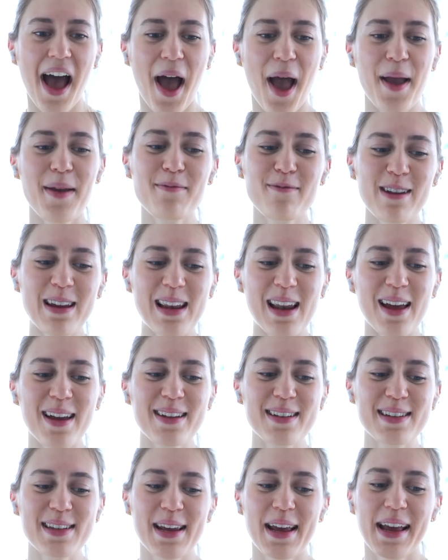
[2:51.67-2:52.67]
Home
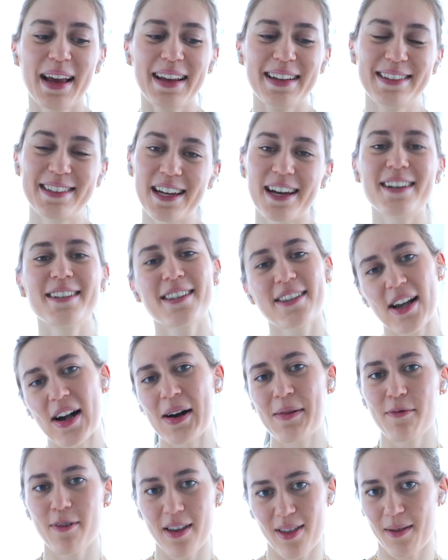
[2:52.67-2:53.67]
reload does
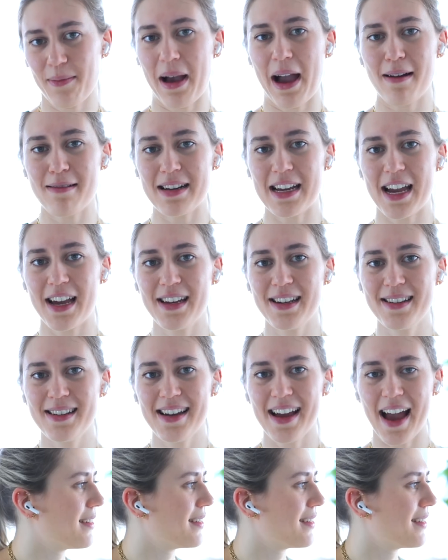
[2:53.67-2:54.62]
come with a Mario.